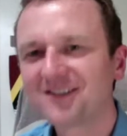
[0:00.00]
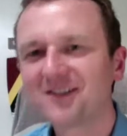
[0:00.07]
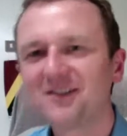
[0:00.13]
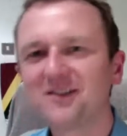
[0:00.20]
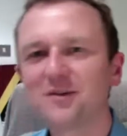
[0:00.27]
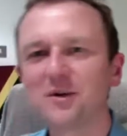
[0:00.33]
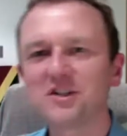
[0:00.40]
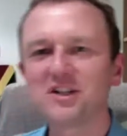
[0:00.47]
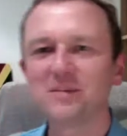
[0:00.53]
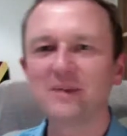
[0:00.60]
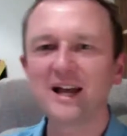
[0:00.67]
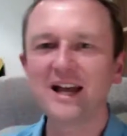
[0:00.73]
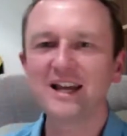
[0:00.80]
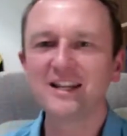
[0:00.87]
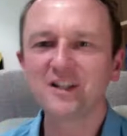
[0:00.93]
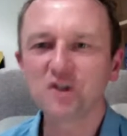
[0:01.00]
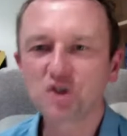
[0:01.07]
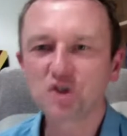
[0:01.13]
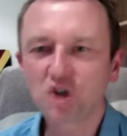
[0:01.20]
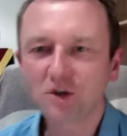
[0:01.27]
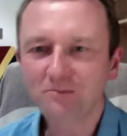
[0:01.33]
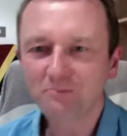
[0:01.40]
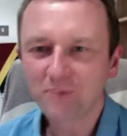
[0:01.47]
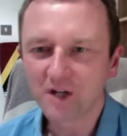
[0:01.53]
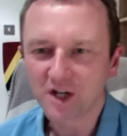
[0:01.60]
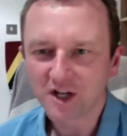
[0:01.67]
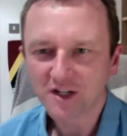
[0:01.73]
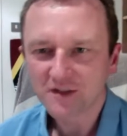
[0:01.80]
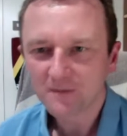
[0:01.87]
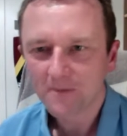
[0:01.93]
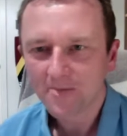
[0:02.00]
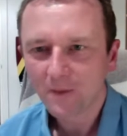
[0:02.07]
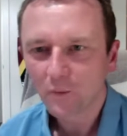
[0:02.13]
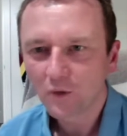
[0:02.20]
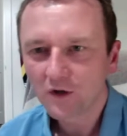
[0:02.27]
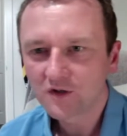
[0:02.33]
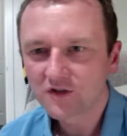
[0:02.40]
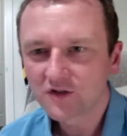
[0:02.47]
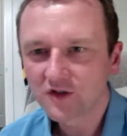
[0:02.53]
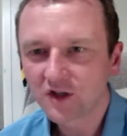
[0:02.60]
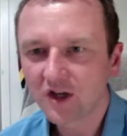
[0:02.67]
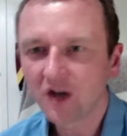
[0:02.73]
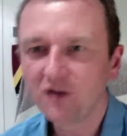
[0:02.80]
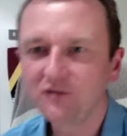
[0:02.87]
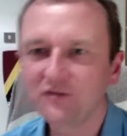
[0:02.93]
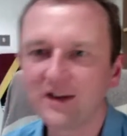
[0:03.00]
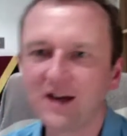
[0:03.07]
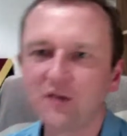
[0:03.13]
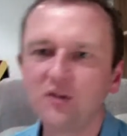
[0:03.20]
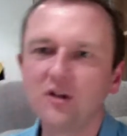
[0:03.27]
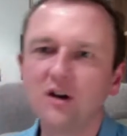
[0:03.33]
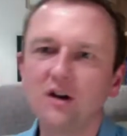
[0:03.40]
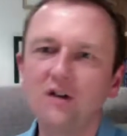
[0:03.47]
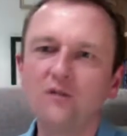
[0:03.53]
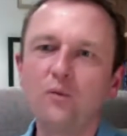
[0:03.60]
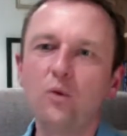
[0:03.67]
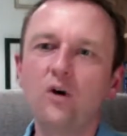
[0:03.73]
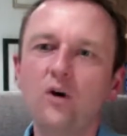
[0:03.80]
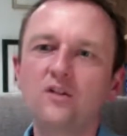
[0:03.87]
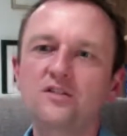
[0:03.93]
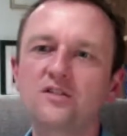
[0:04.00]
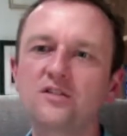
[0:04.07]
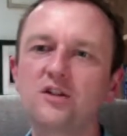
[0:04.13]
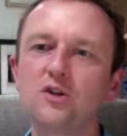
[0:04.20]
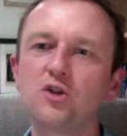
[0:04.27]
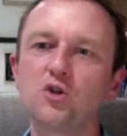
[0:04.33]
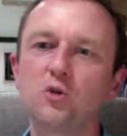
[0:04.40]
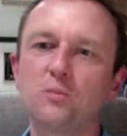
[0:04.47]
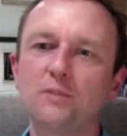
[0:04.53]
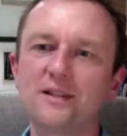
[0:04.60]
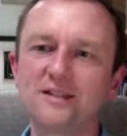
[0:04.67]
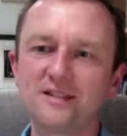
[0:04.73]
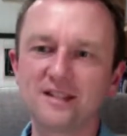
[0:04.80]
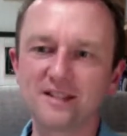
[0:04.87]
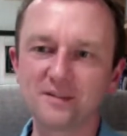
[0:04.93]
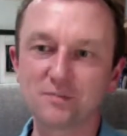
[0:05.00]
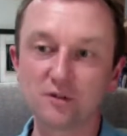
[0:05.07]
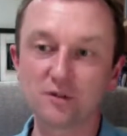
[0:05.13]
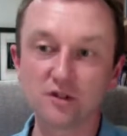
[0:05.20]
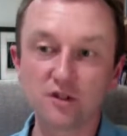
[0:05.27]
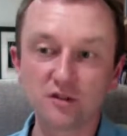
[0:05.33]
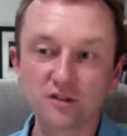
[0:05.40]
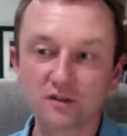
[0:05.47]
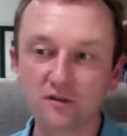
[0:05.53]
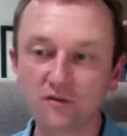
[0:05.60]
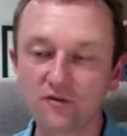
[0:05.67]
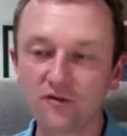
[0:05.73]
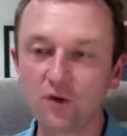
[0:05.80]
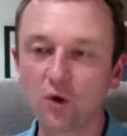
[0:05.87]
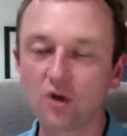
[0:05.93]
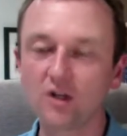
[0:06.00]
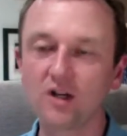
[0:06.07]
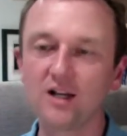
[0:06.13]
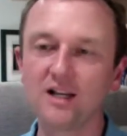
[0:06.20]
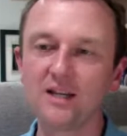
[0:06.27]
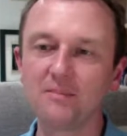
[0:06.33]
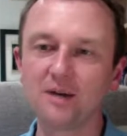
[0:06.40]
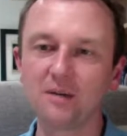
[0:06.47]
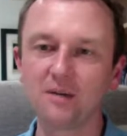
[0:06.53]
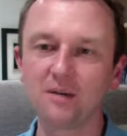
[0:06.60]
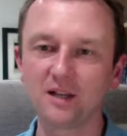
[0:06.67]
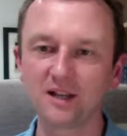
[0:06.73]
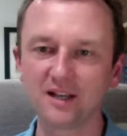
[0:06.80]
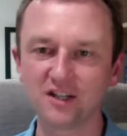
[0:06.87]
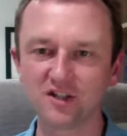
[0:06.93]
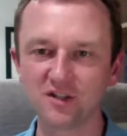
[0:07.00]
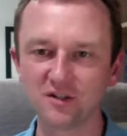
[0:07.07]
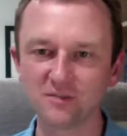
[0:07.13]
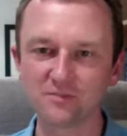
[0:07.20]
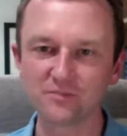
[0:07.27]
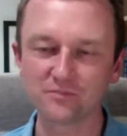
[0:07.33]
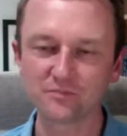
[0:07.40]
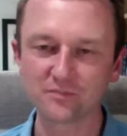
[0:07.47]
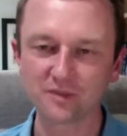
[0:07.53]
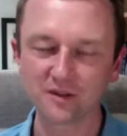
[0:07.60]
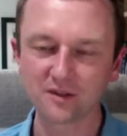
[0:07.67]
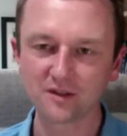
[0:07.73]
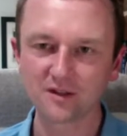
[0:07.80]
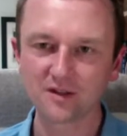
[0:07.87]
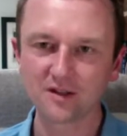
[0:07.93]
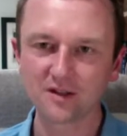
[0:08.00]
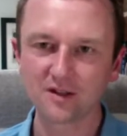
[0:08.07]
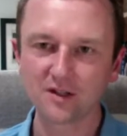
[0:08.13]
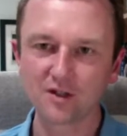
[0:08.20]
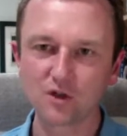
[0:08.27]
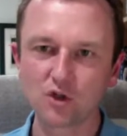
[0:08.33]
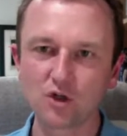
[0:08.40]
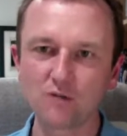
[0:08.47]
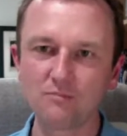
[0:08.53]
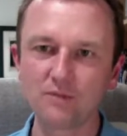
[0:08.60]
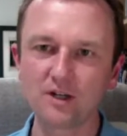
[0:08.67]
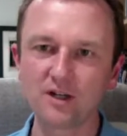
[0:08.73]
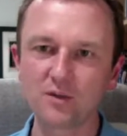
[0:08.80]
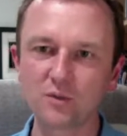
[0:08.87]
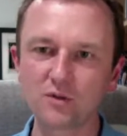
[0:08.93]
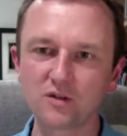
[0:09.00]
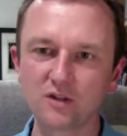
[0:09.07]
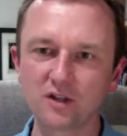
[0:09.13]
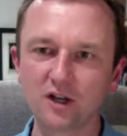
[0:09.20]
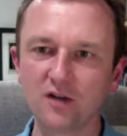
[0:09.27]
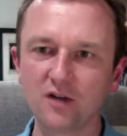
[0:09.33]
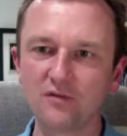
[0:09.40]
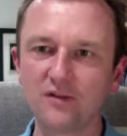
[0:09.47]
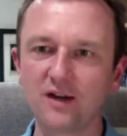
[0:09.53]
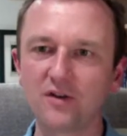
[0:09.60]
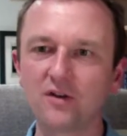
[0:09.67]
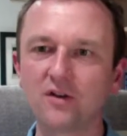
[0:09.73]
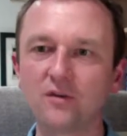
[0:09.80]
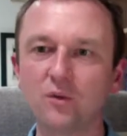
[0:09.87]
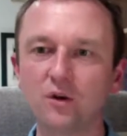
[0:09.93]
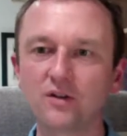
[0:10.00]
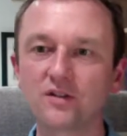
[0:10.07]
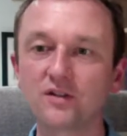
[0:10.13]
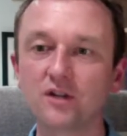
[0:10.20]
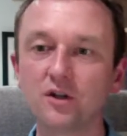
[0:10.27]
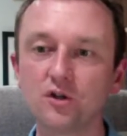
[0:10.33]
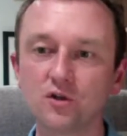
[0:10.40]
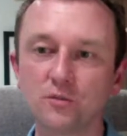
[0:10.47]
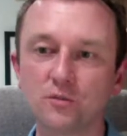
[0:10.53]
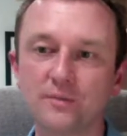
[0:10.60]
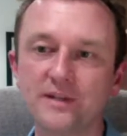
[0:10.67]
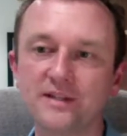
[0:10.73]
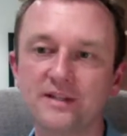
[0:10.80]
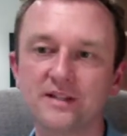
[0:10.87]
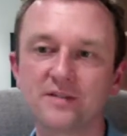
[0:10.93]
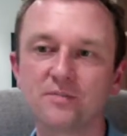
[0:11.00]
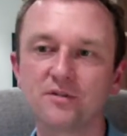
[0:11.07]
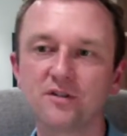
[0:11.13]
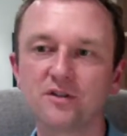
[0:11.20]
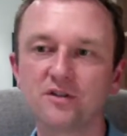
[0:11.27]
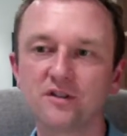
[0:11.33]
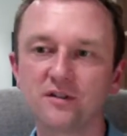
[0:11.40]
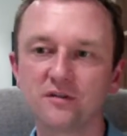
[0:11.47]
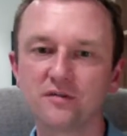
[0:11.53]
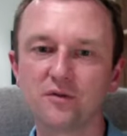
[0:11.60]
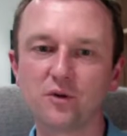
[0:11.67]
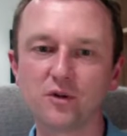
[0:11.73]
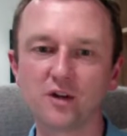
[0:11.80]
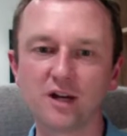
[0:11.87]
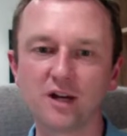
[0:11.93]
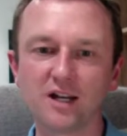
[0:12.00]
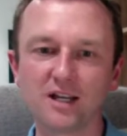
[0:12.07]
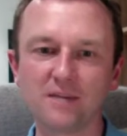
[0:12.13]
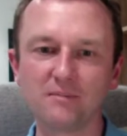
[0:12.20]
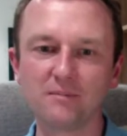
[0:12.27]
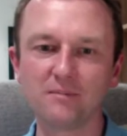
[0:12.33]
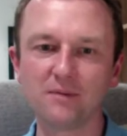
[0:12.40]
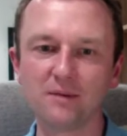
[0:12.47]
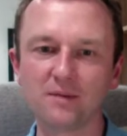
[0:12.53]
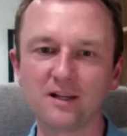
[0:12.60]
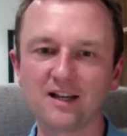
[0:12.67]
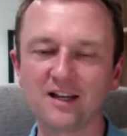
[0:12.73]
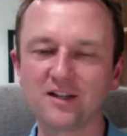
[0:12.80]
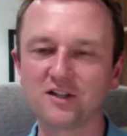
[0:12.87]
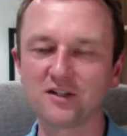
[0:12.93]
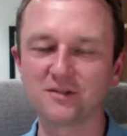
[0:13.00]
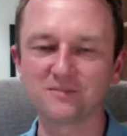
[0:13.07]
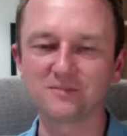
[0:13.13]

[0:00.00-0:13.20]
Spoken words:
Question number 8. John Bird was the co-founder of what social business producing a fortnightly publication? John Bird was the co-founder of what social business producing a fortnightly publication?